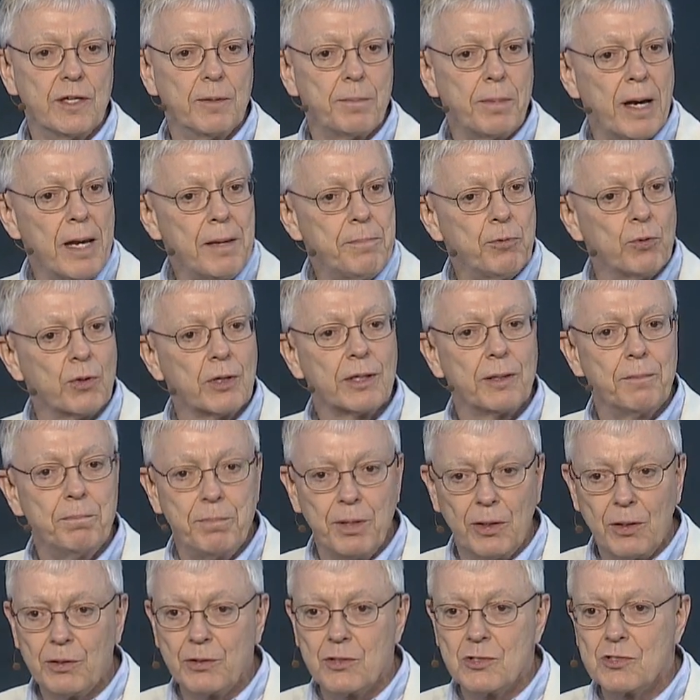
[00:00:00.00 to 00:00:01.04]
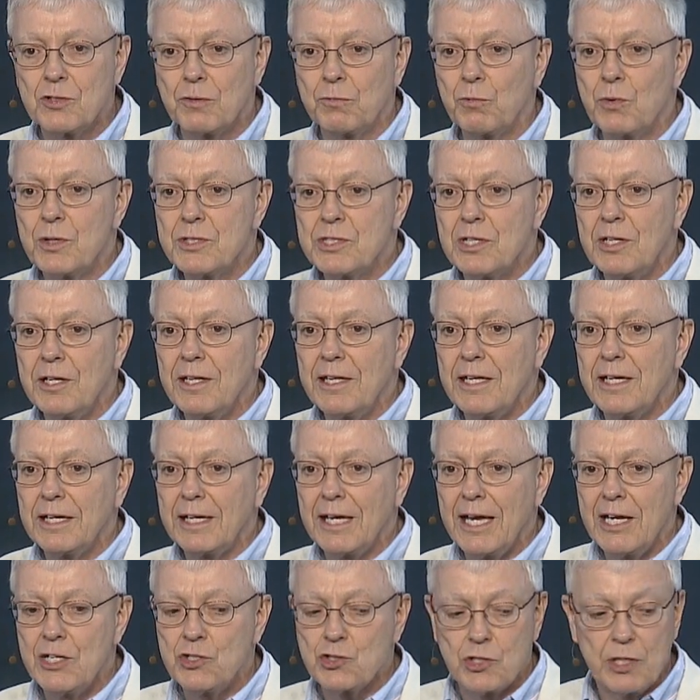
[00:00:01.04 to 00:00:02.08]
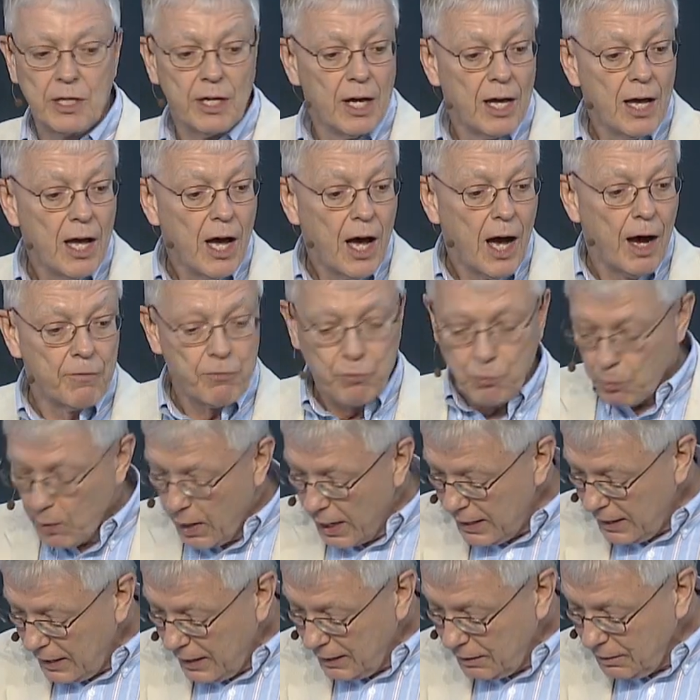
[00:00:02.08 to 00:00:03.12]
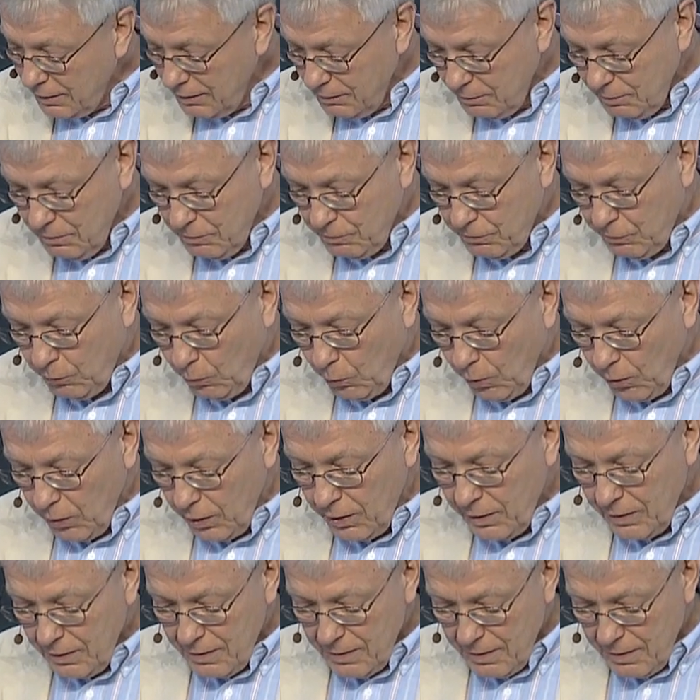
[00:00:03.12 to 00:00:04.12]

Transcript: The pipe organ builders have risen to the occasion of writing for